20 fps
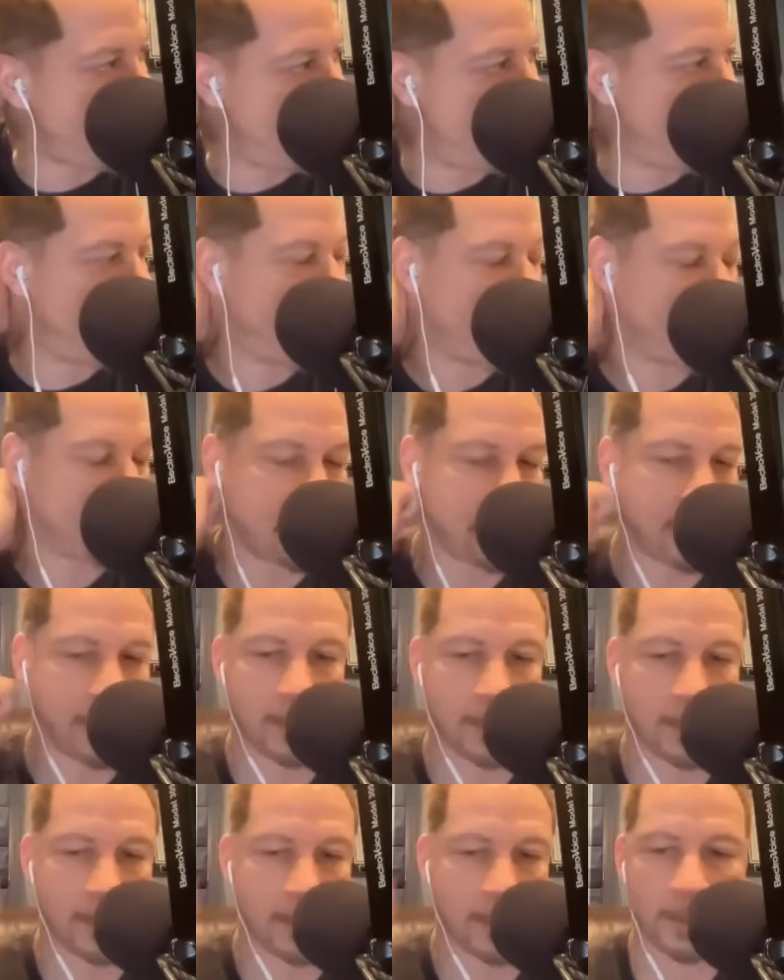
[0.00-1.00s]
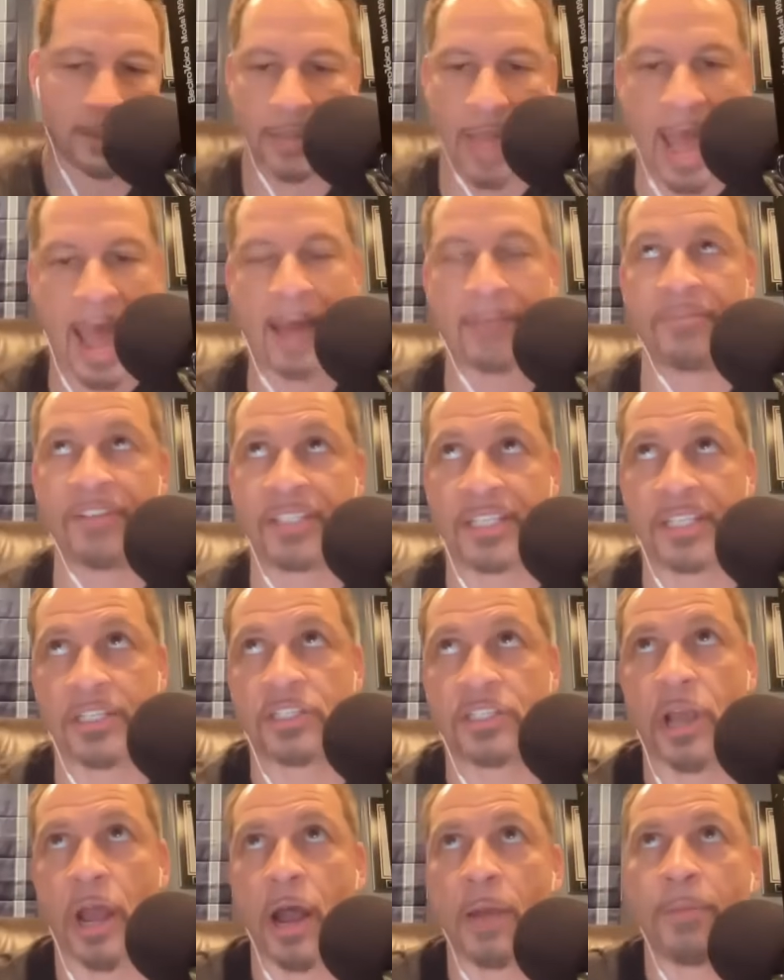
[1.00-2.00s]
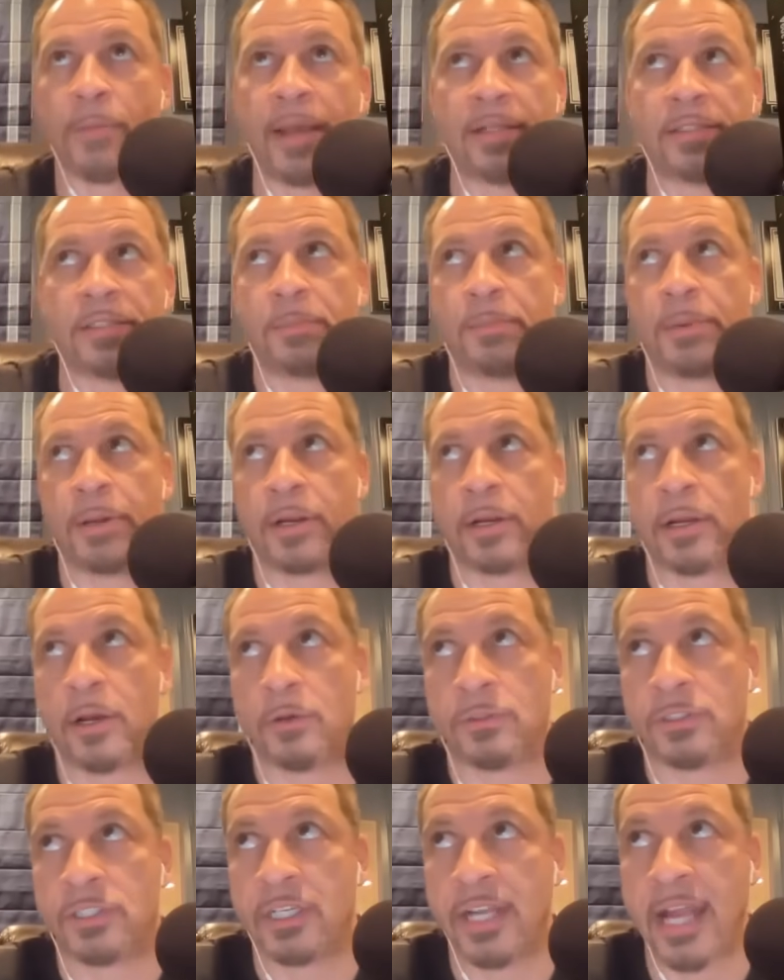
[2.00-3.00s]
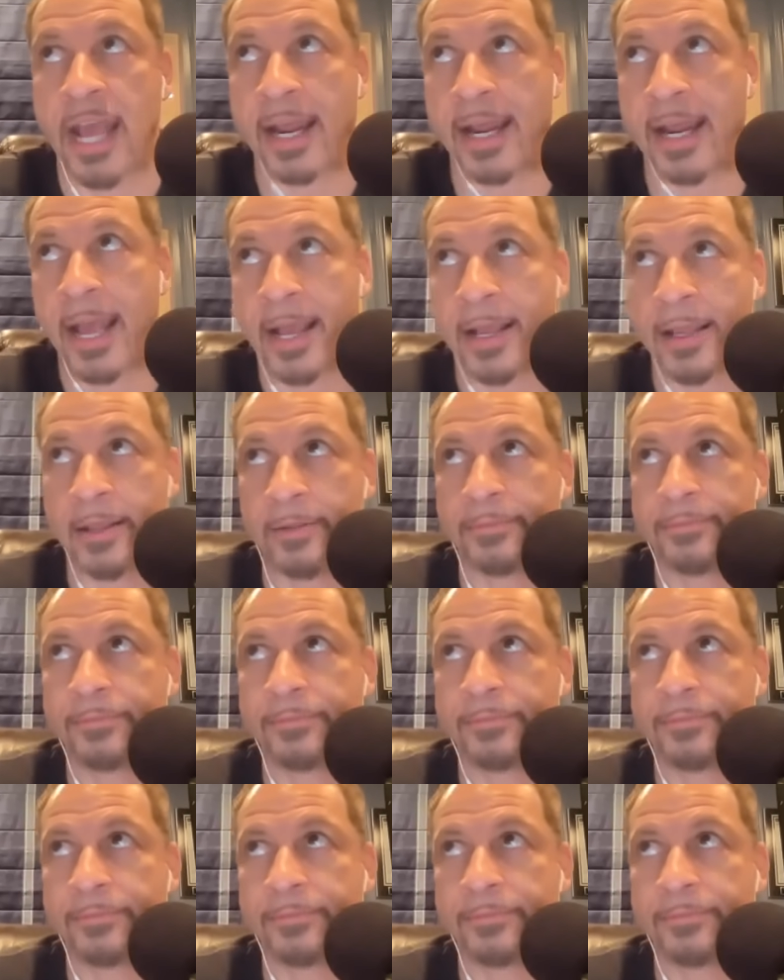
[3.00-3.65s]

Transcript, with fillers: And and look, Obviously, Sean Payton's a better coach than Nat Hackett.